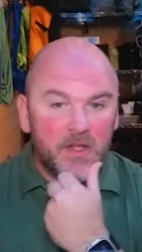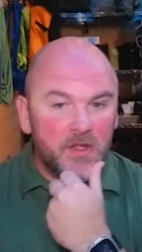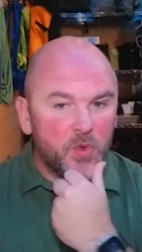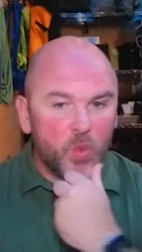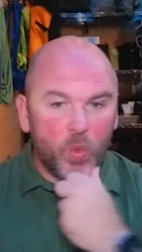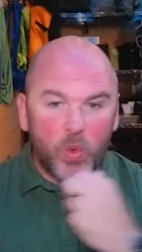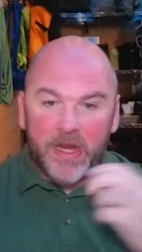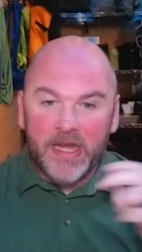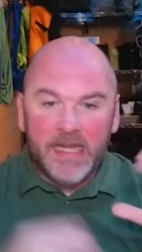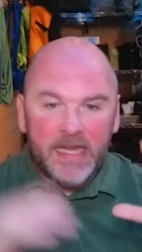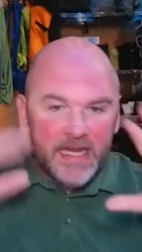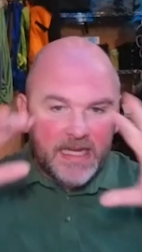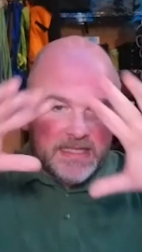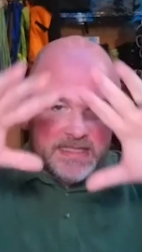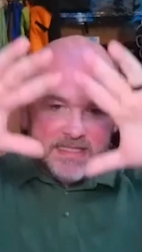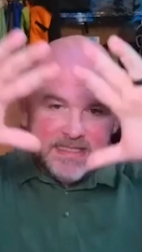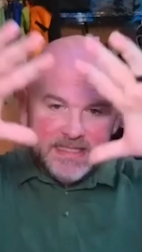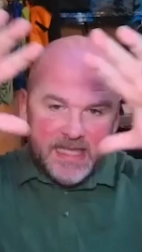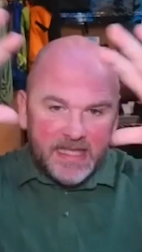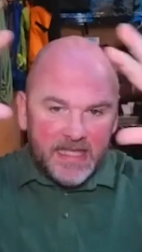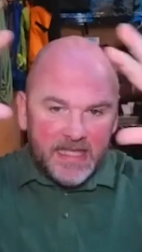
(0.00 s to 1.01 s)
we need
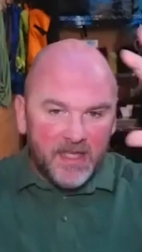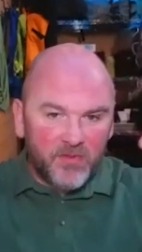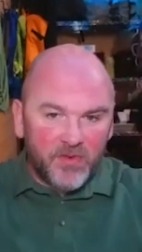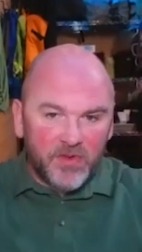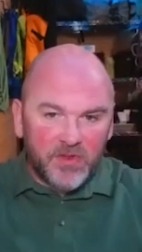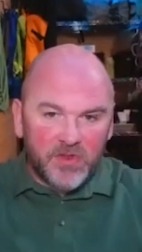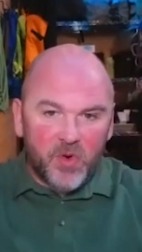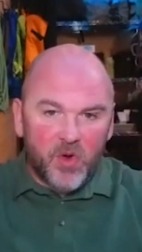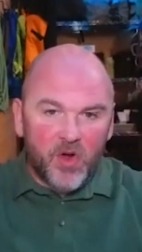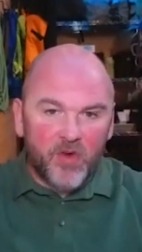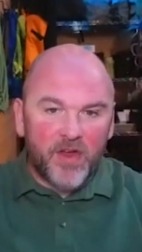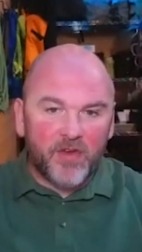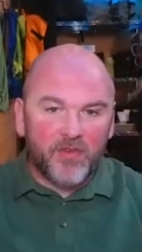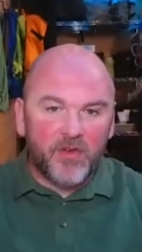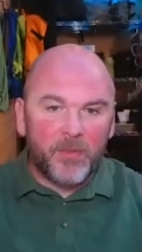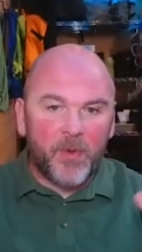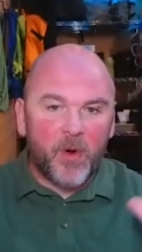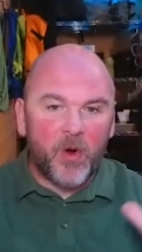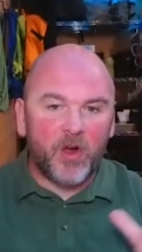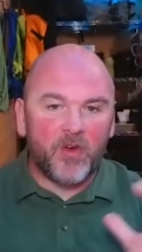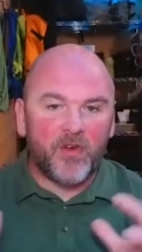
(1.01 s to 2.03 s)
to take inventory of every
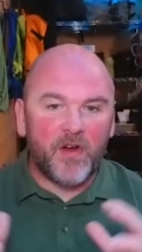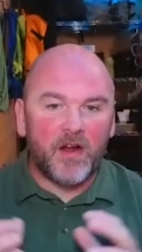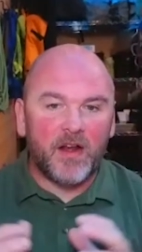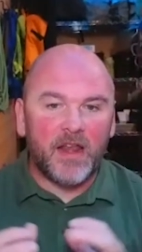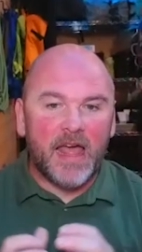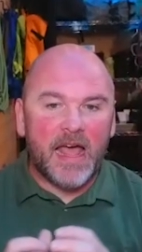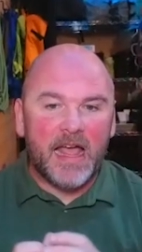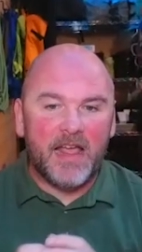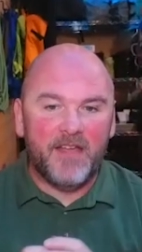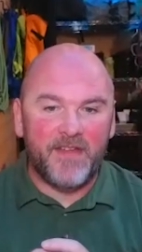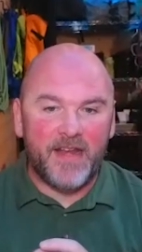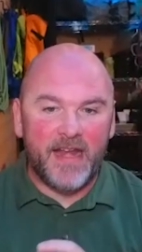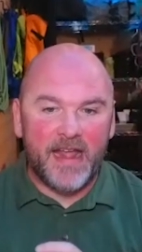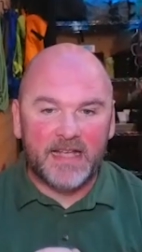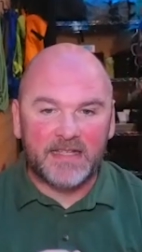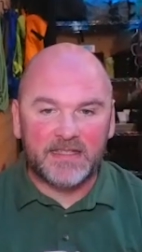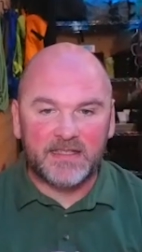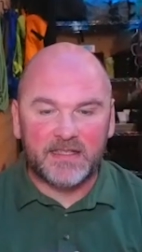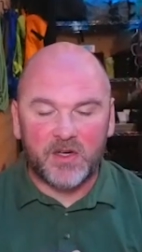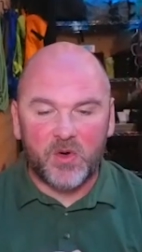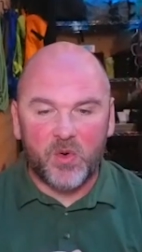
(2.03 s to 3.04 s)
part of our life and
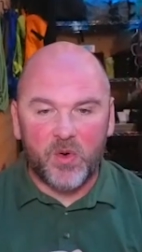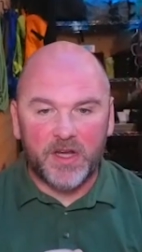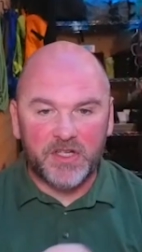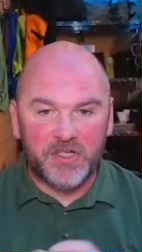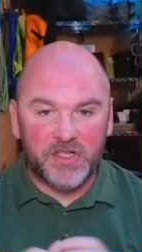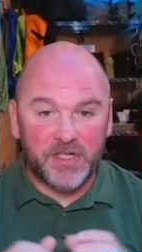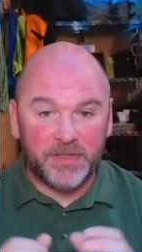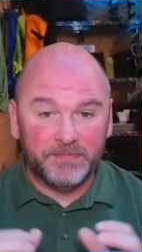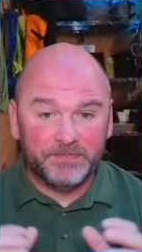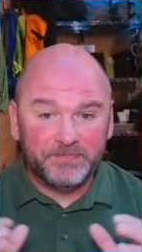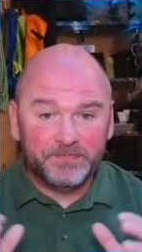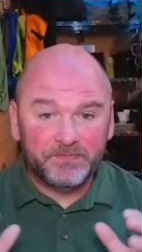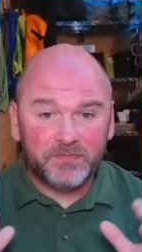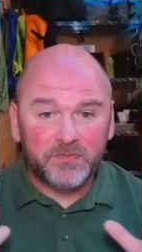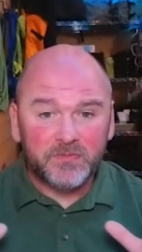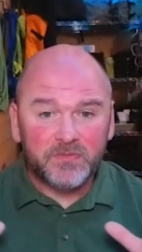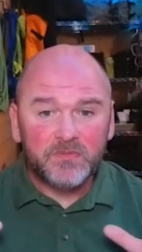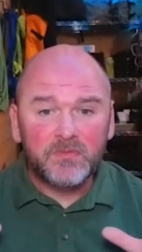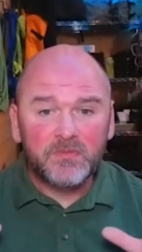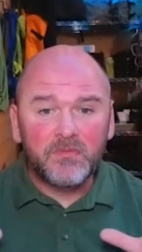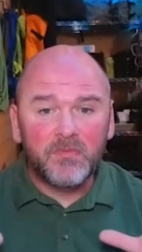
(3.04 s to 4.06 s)
ask the question,
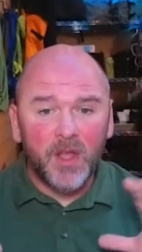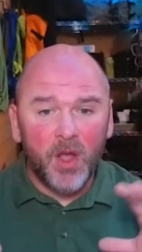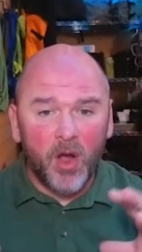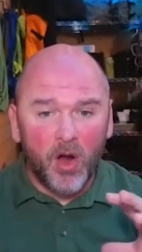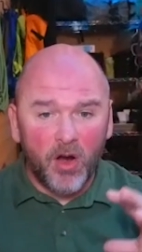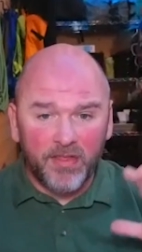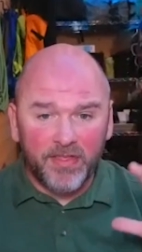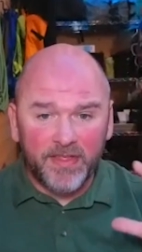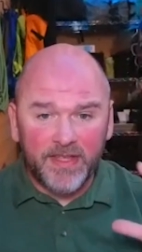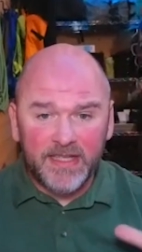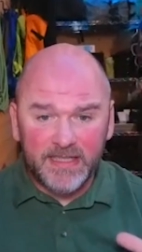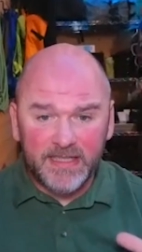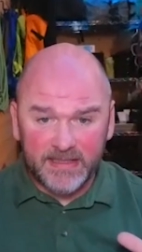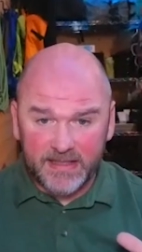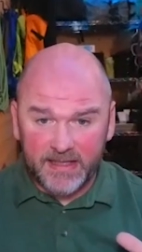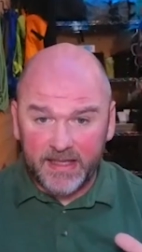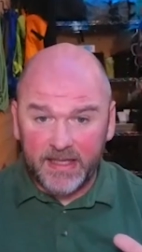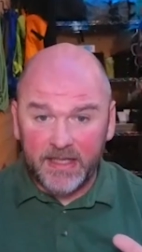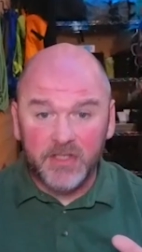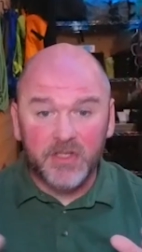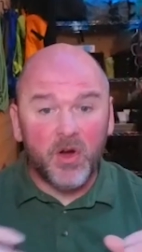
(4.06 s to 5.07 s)
are these
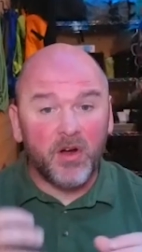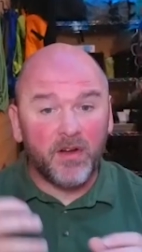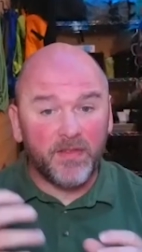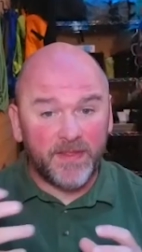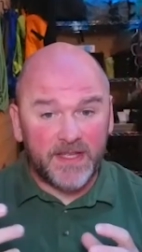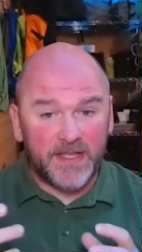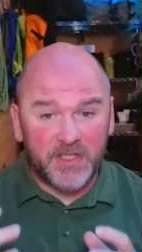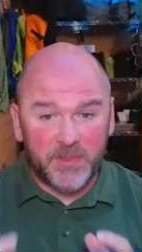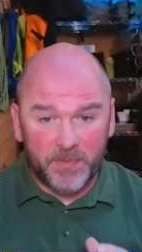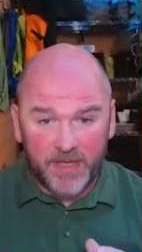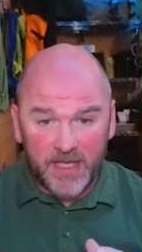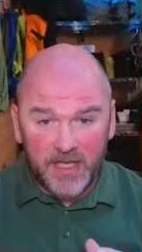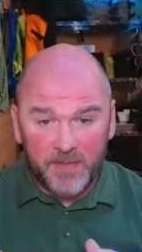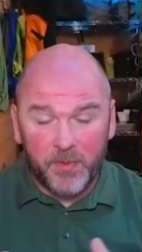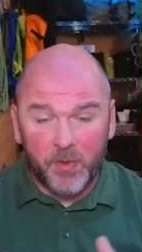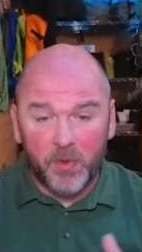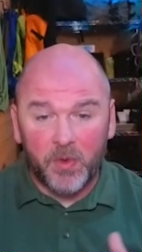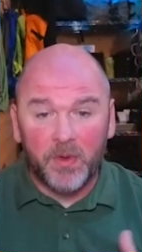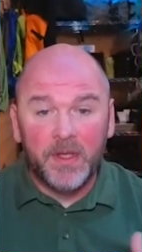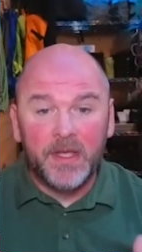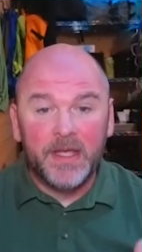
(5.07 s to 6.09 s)

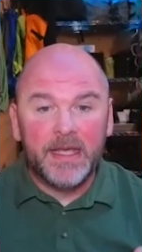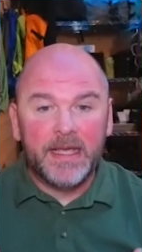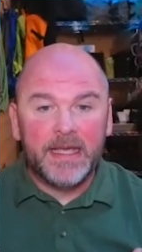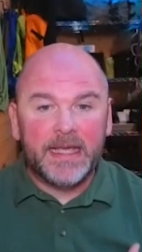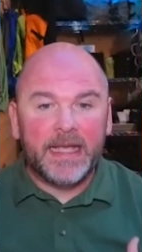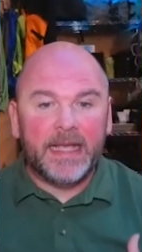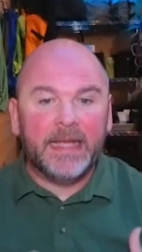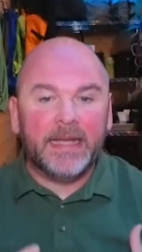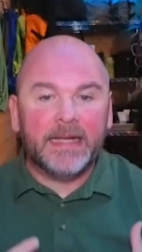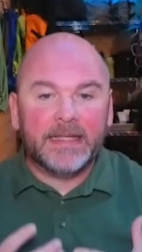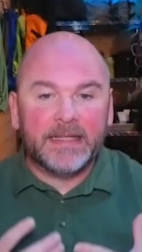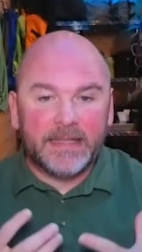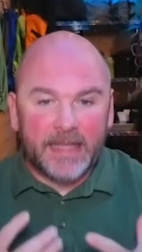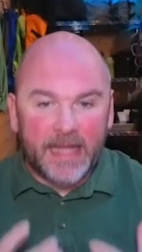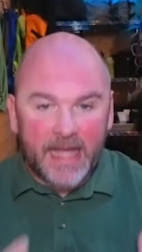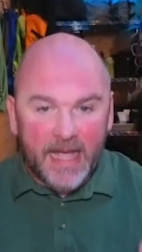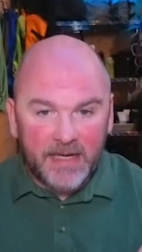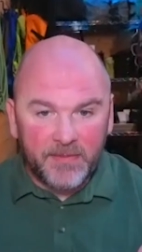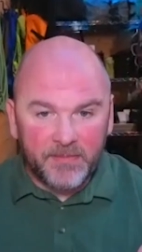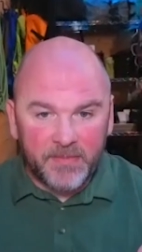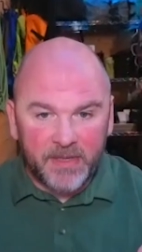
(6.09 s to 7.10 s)
people in
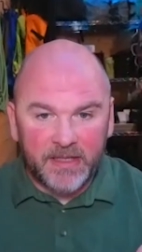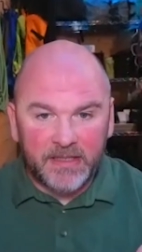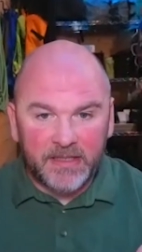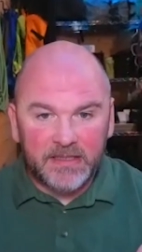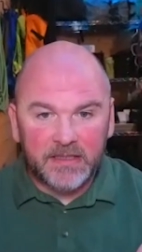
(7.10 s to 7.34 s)
alignment